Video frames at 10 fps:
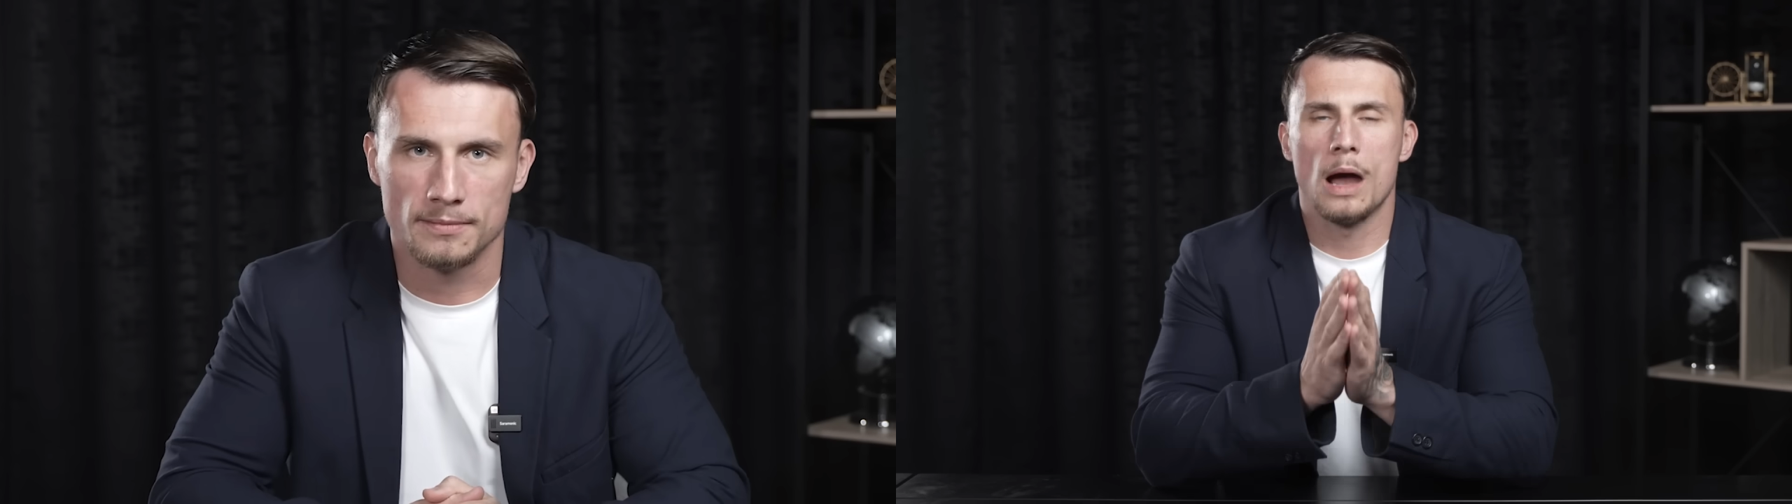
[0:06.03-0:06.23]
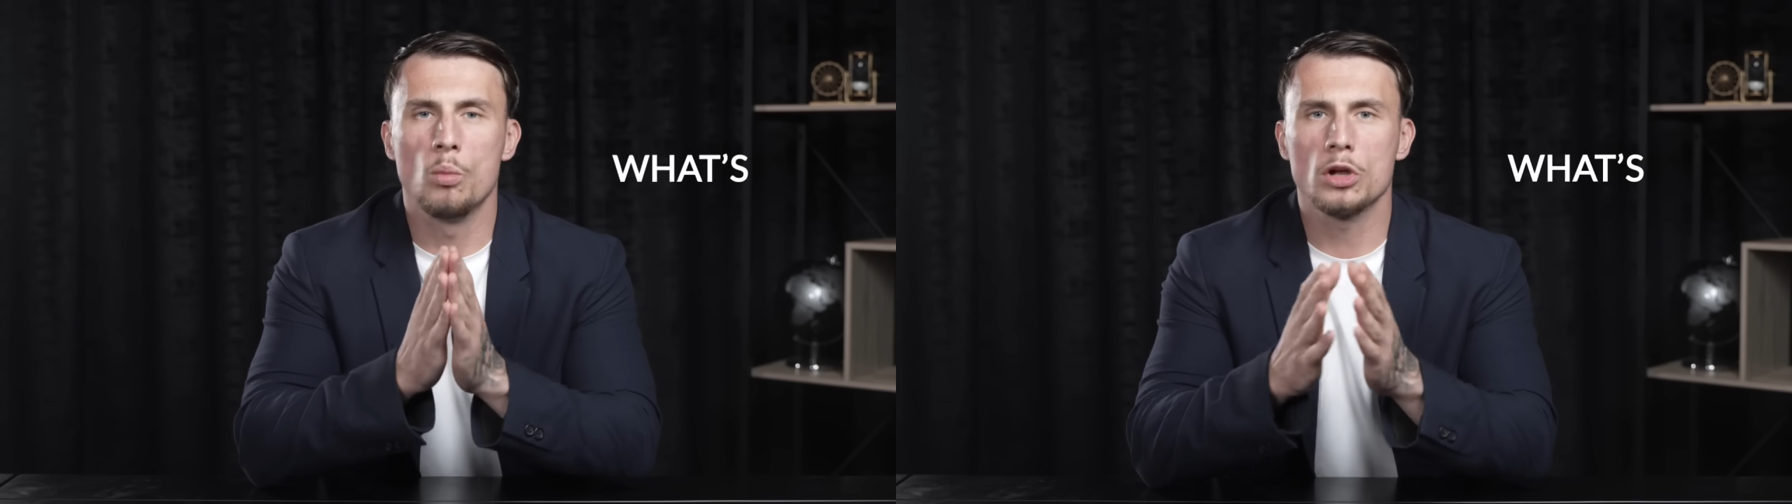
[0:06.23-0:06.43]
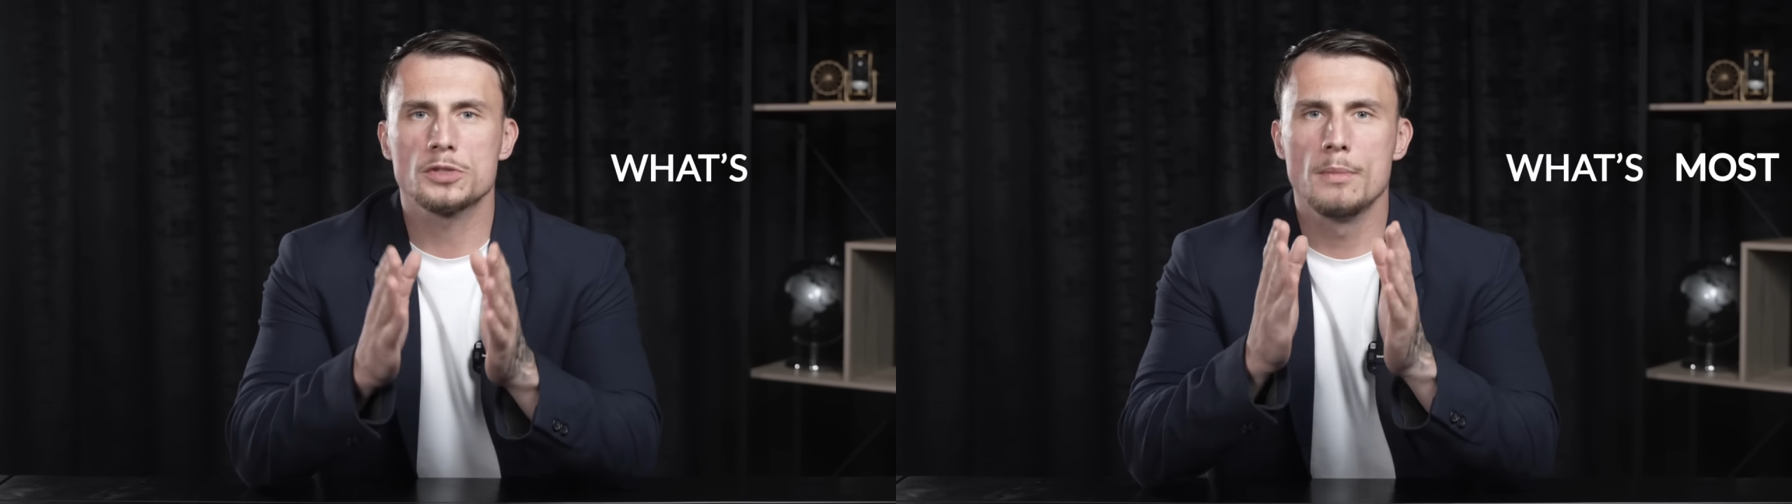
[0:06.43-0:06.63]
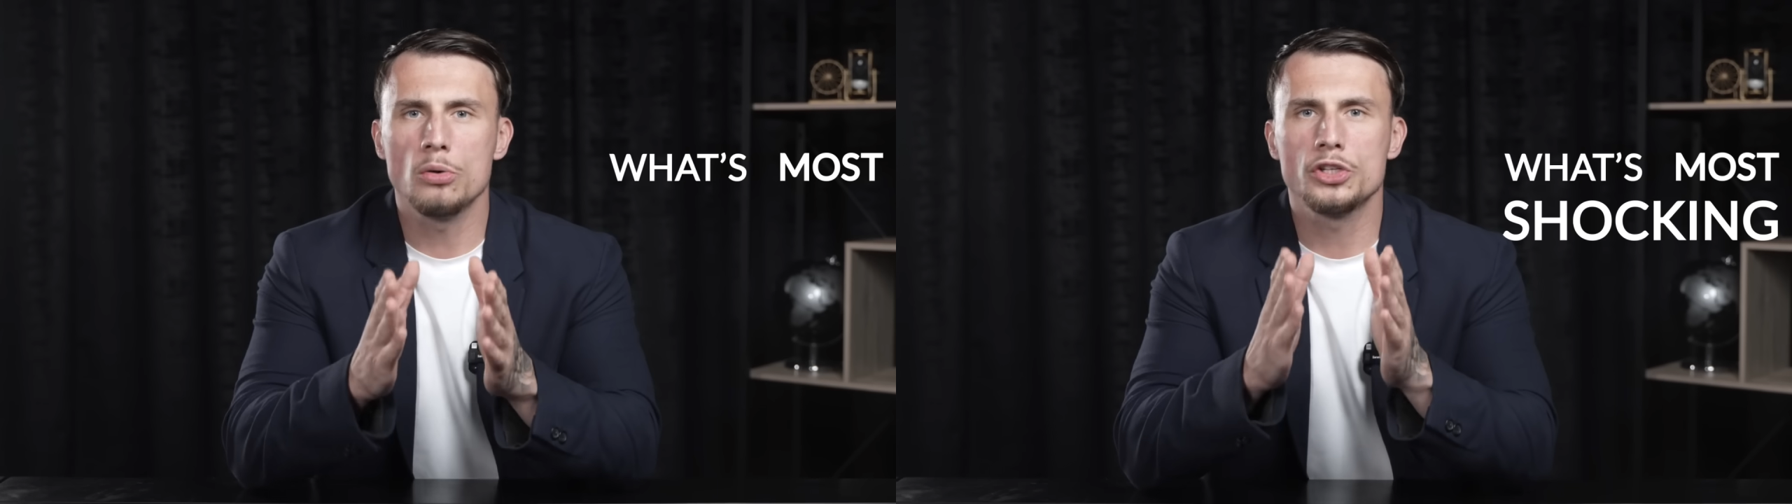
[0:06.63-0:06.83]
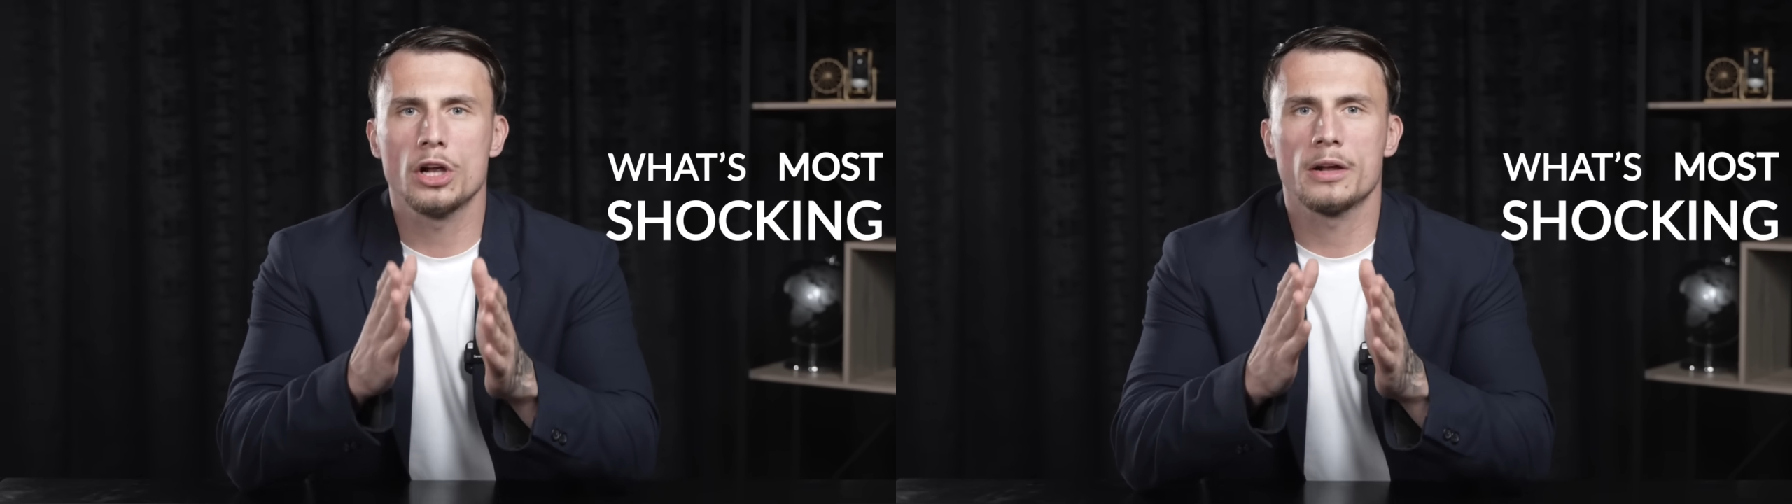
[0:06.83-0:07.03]
And what's
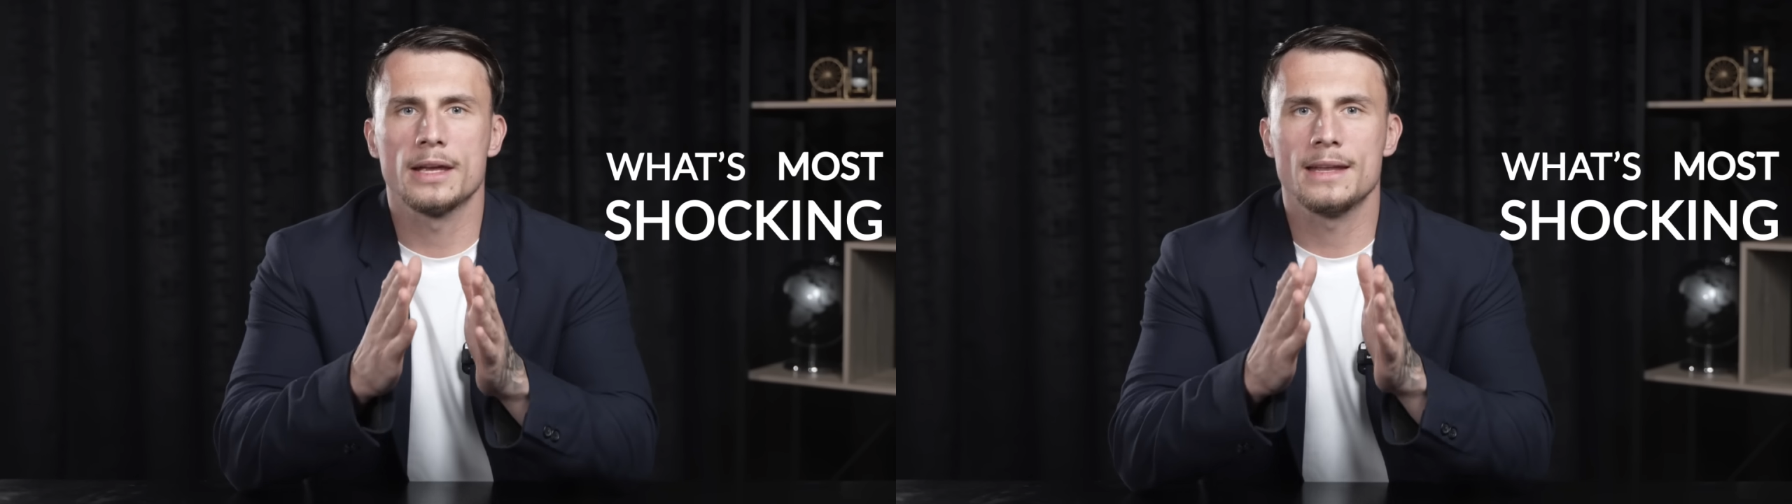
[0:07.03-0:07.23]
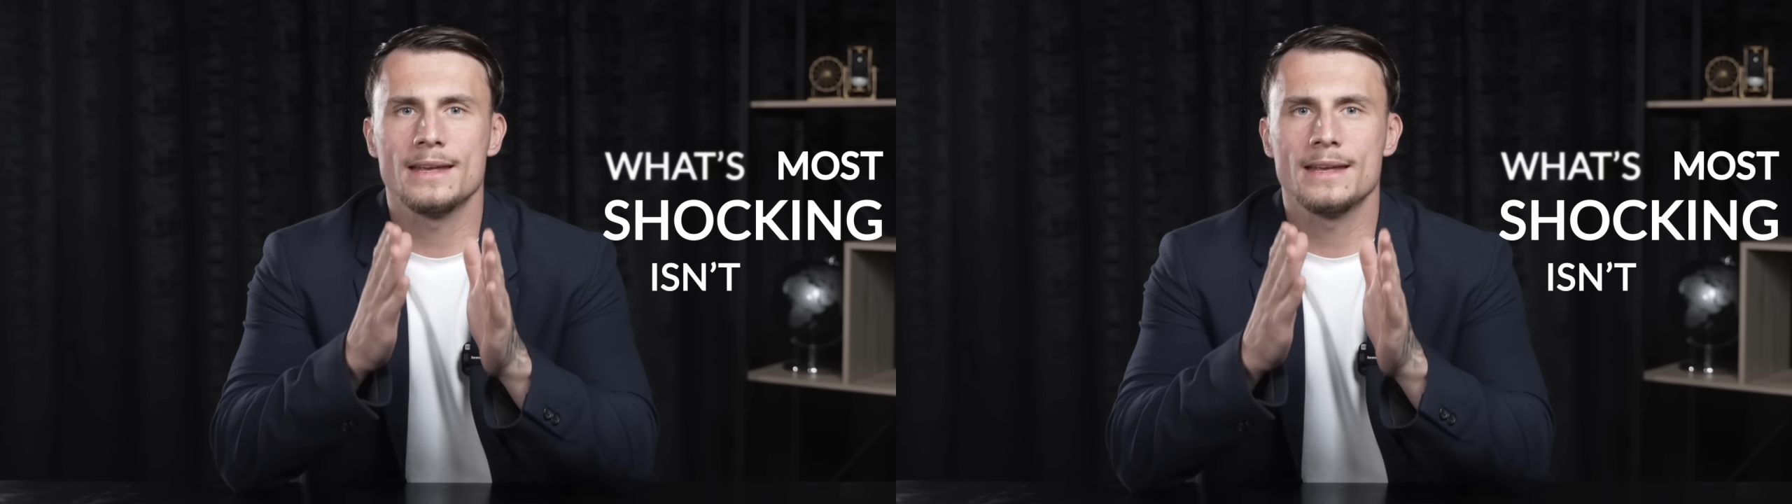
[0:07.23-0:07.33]
most shocking